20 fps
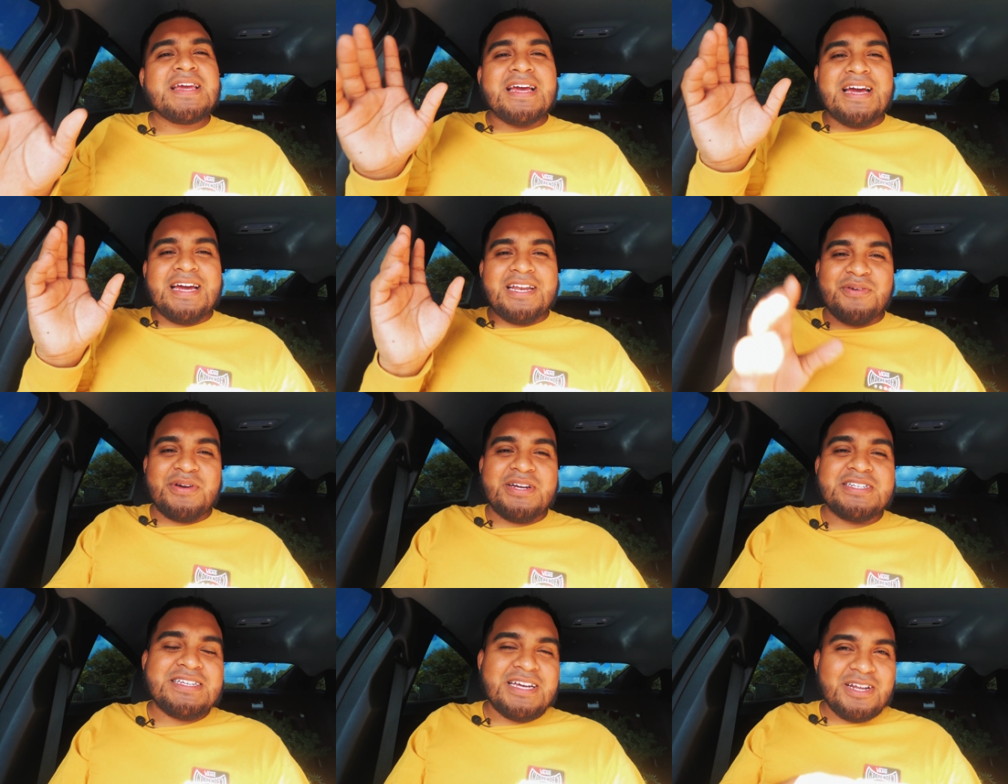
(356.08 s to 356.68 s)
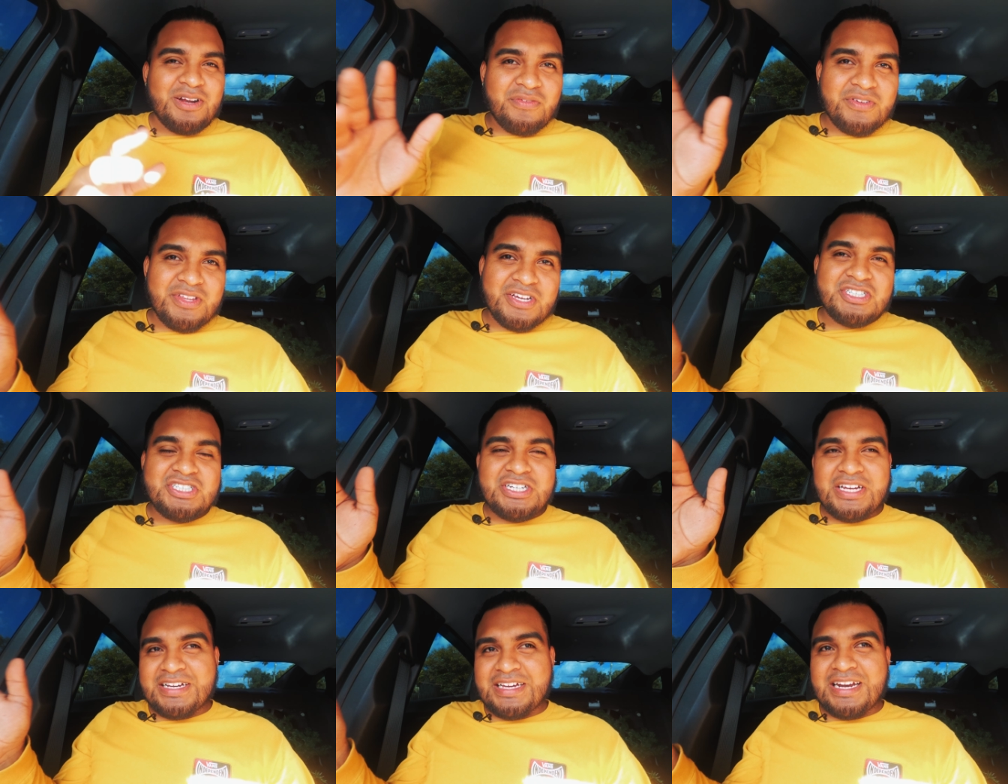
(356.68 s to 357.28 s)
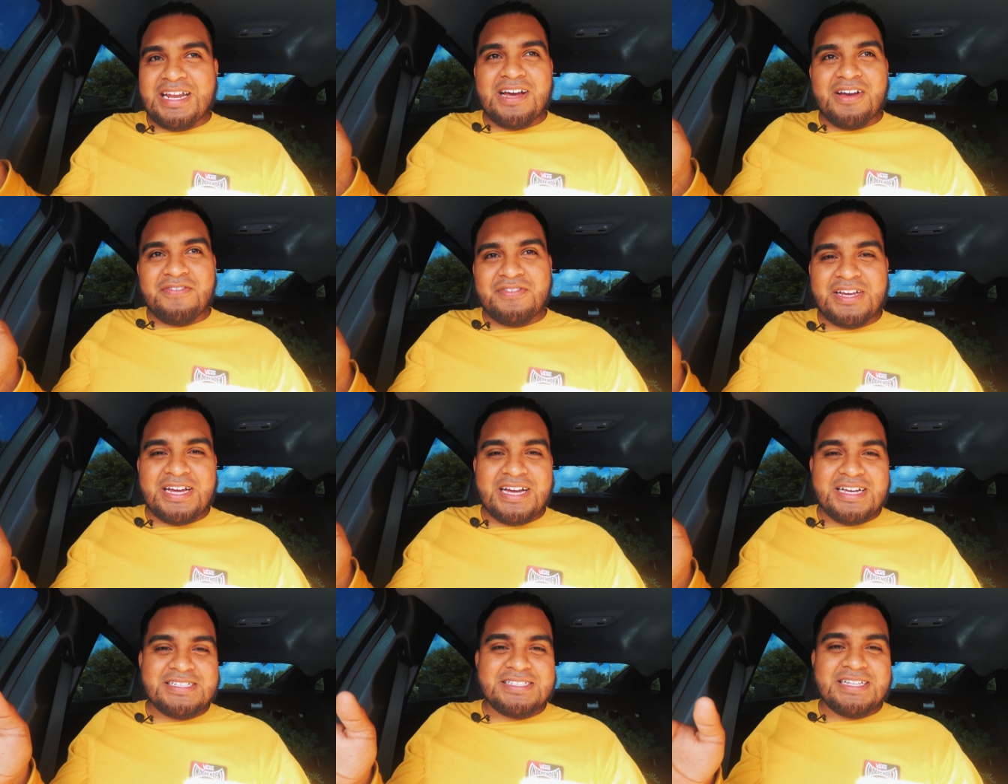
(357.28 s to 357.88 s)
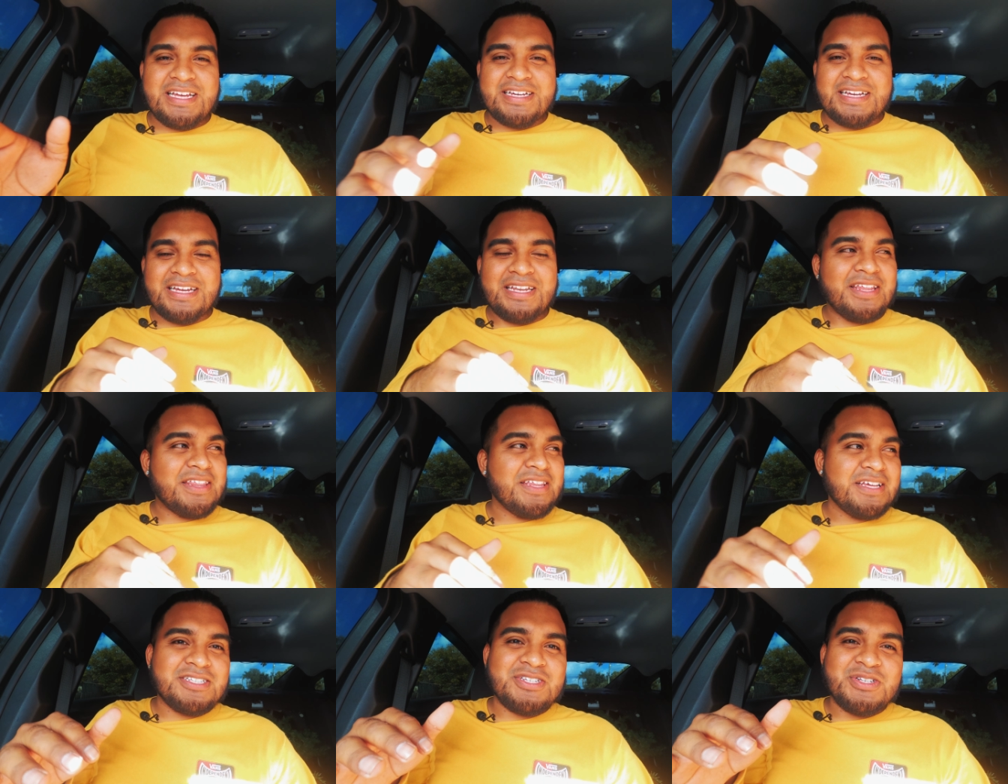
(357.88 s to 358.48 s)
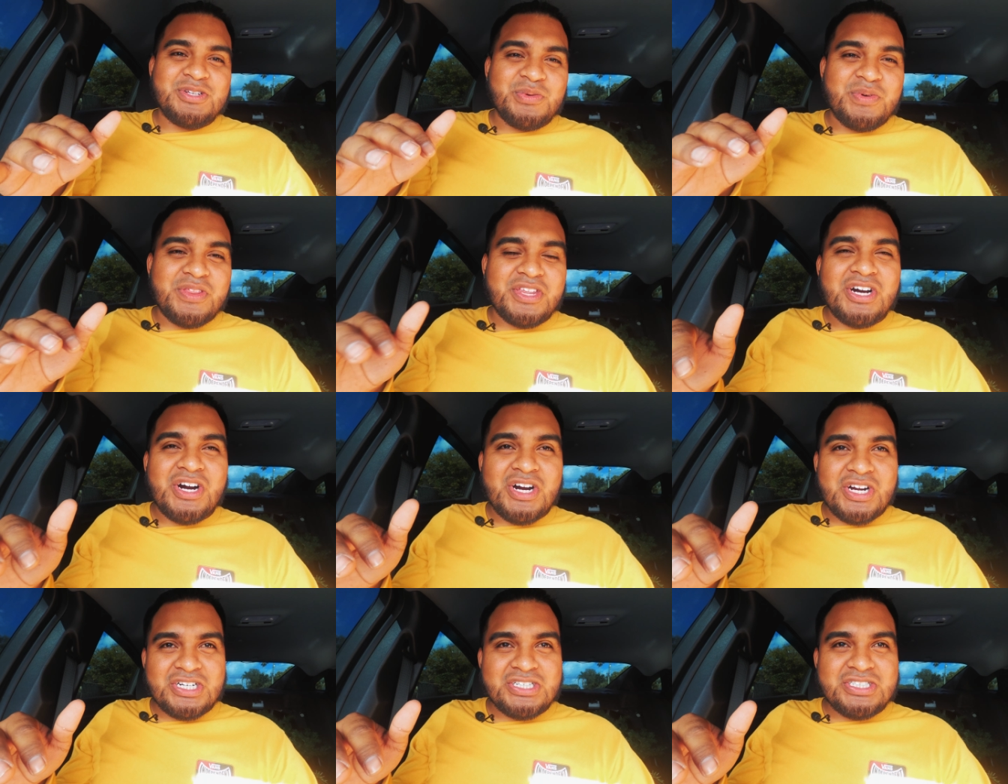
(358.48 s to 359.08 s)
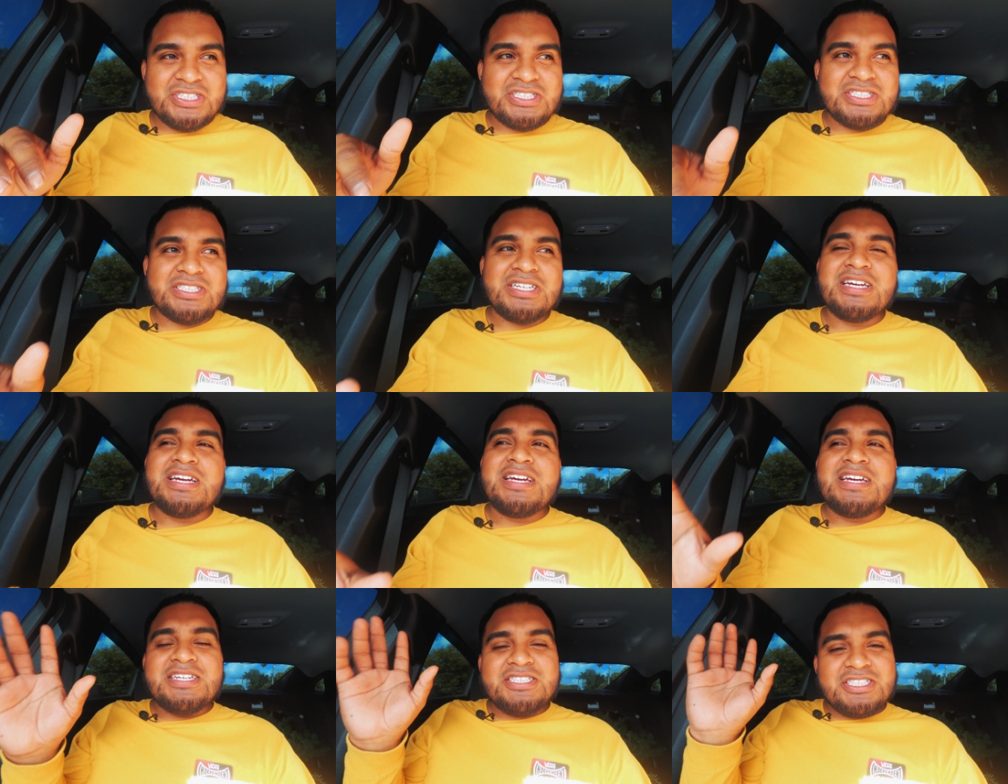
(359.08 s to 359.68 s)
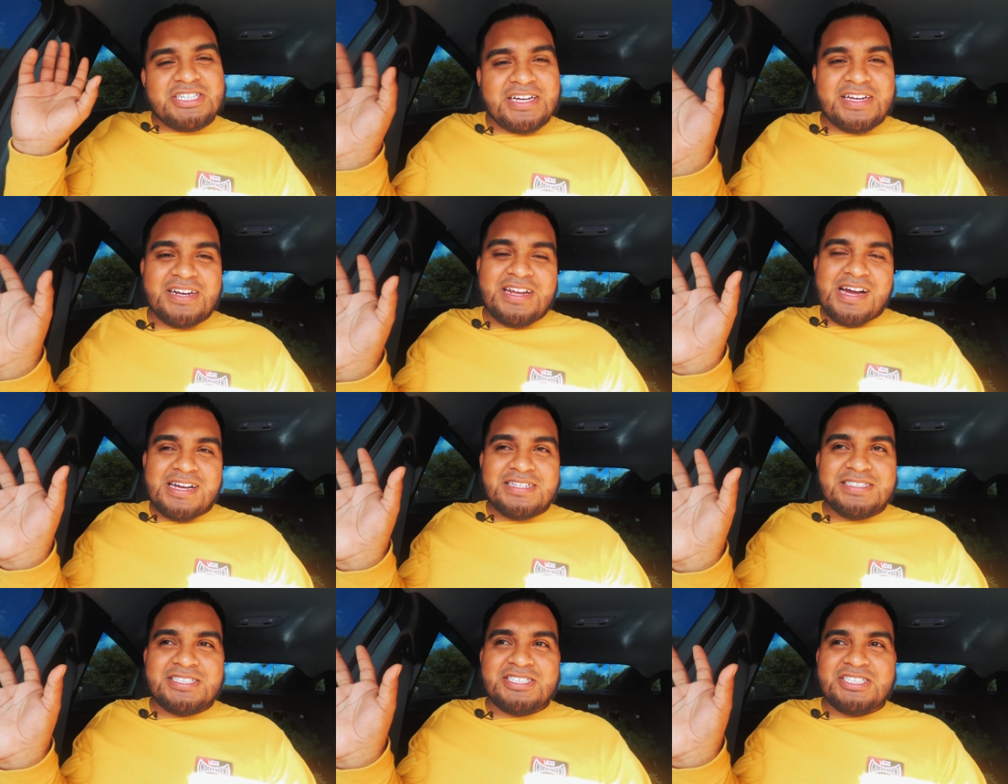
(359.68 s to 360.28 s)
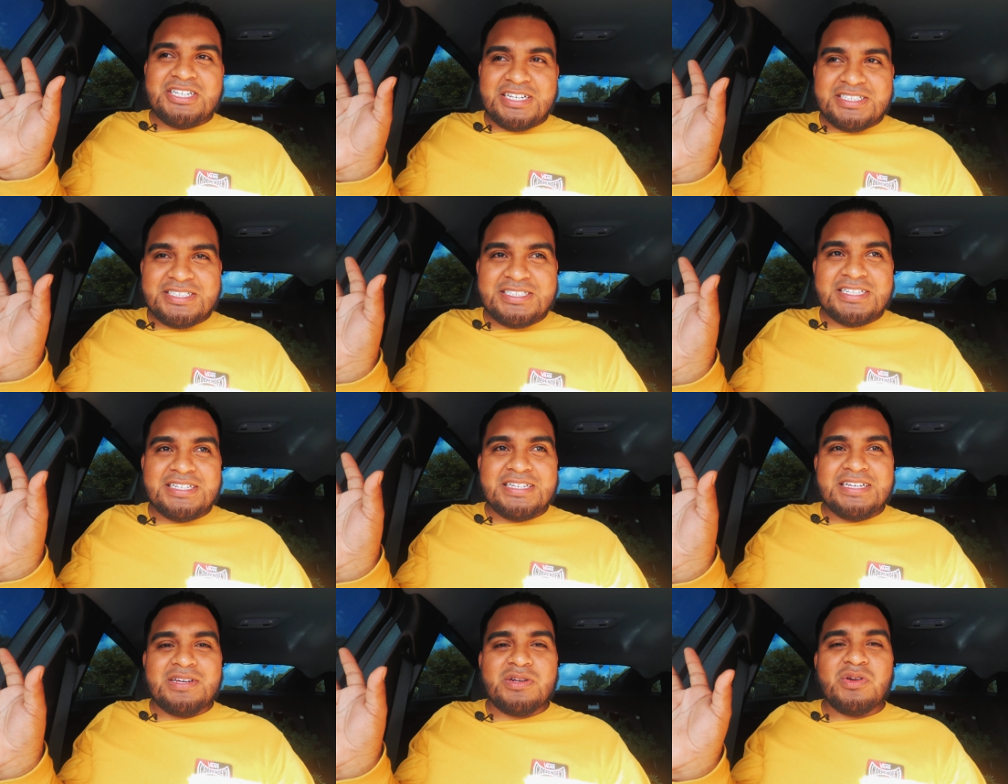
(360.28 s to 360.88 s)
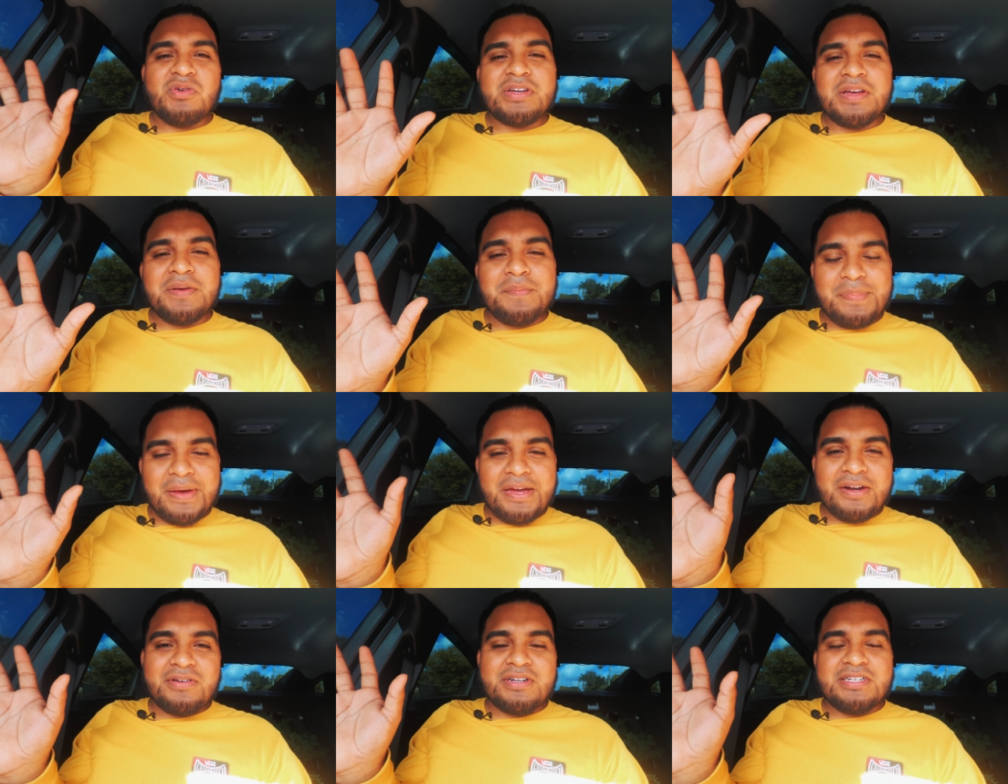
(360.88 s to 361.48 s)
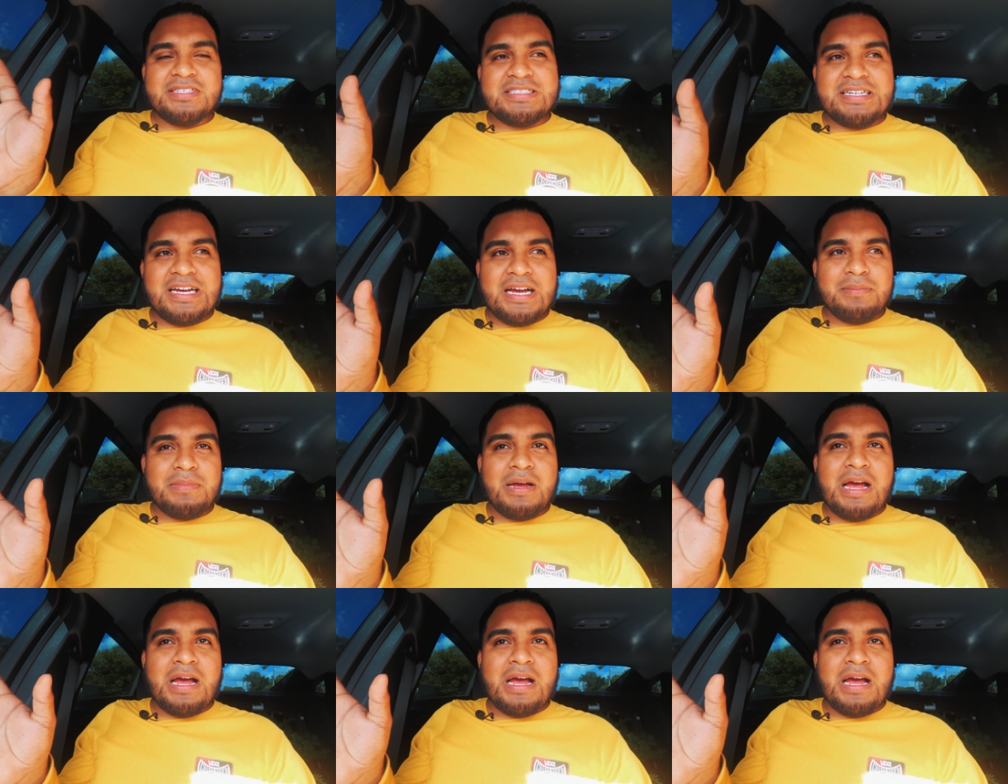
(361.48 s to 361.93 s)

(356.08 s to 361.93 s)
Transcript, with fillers: Anyways, head over there, check it out. If you guys like anything to do with cars, check it out. I suggest it. It'll get better in time.